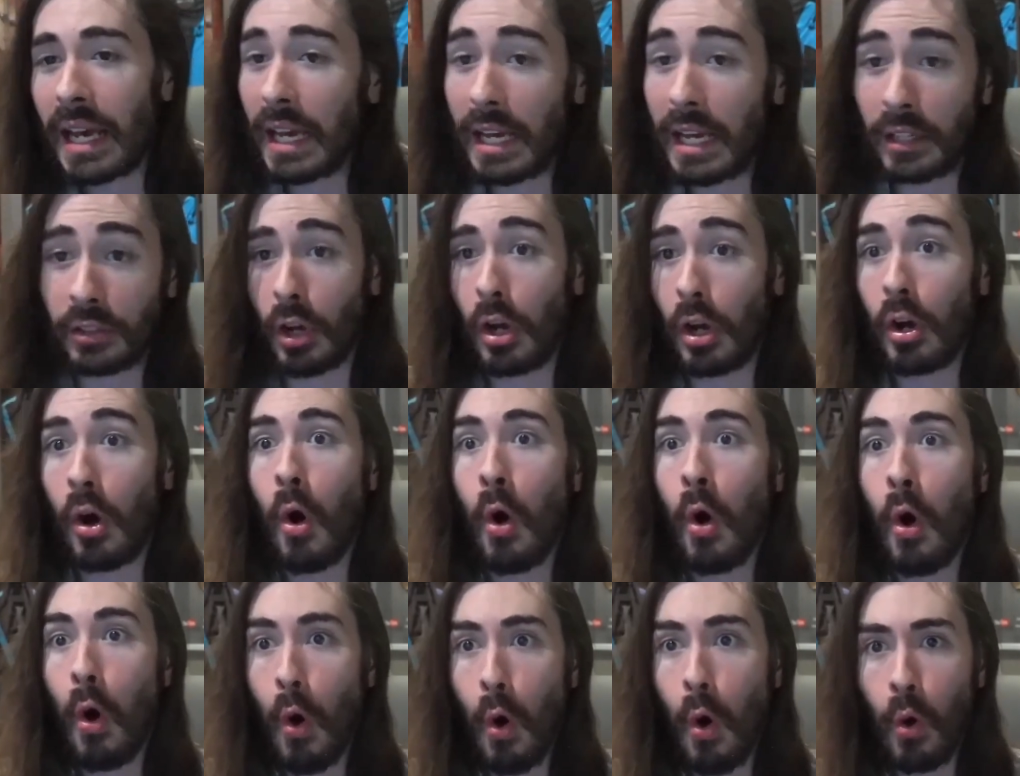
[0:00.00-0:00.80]
is a
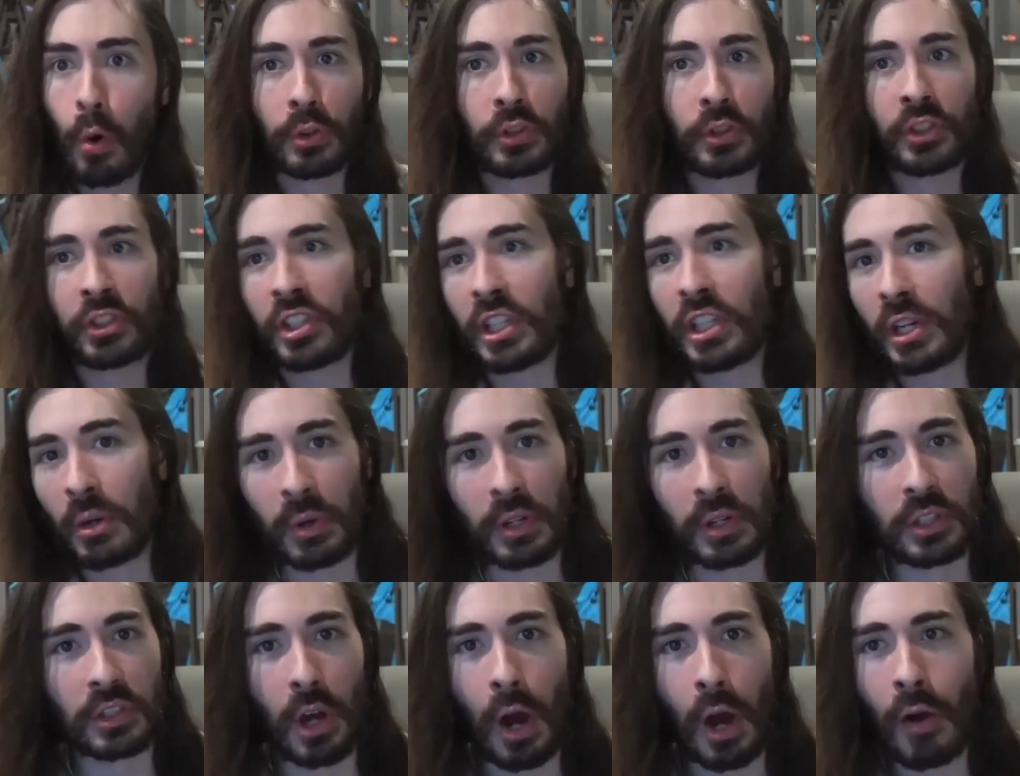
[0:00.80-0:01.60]
whole
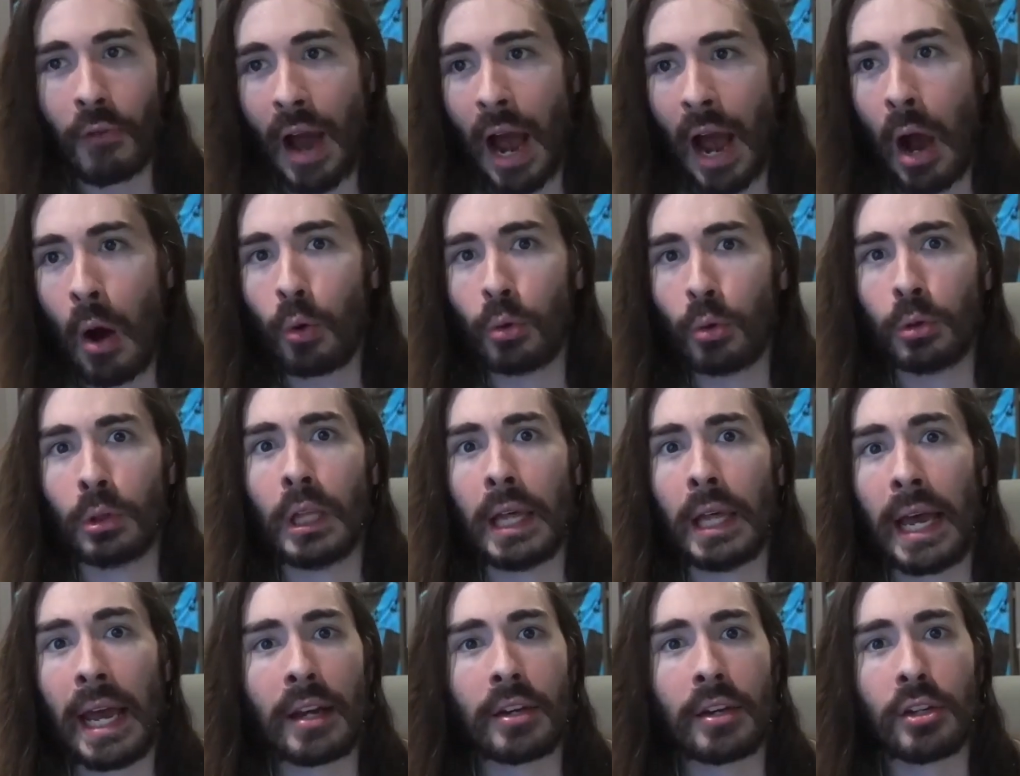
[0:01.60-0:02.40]
series of
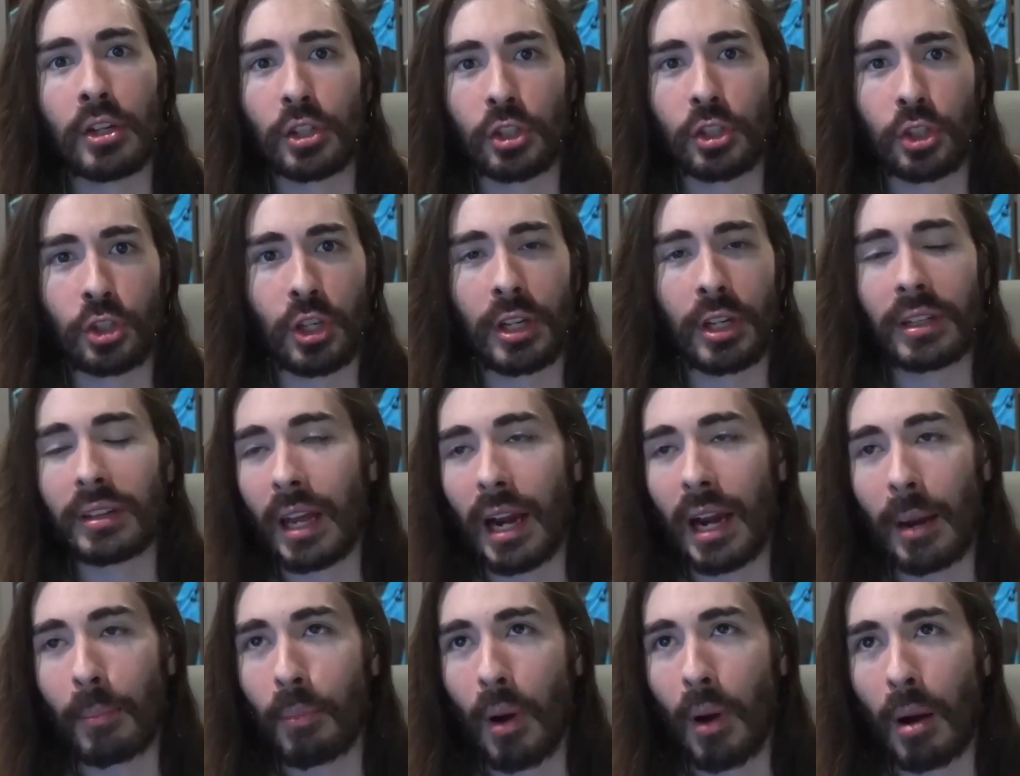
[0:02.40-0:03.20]
outlandish shit
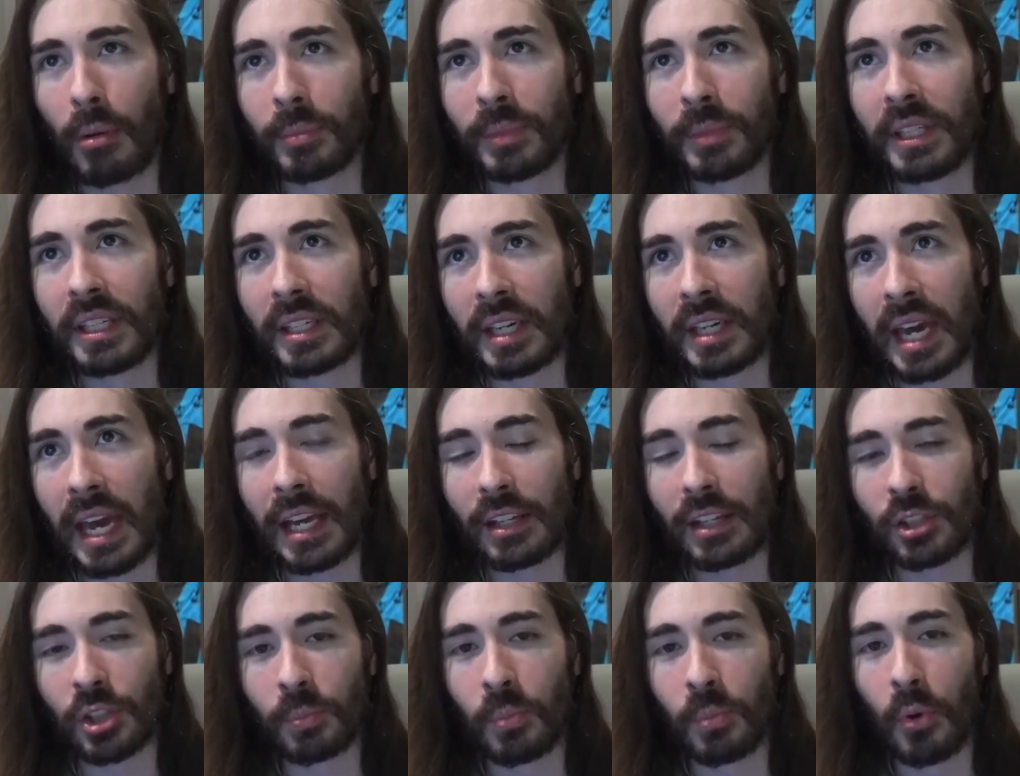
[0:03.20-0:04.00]
that I probably
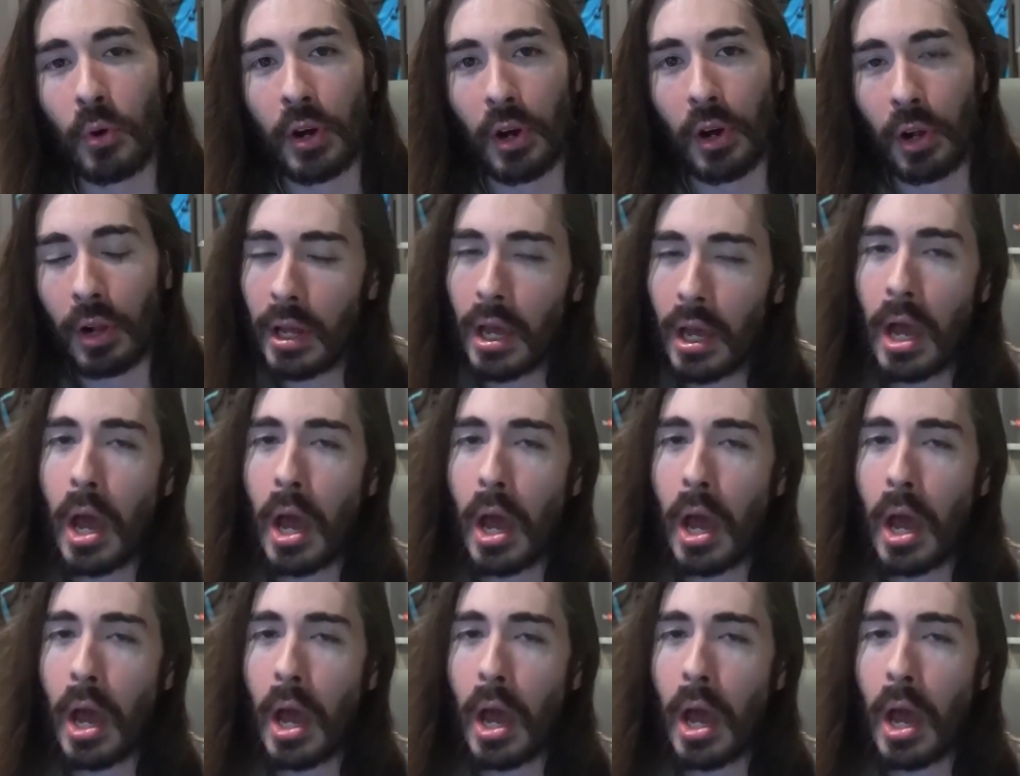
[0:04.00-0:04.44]
can't spoil,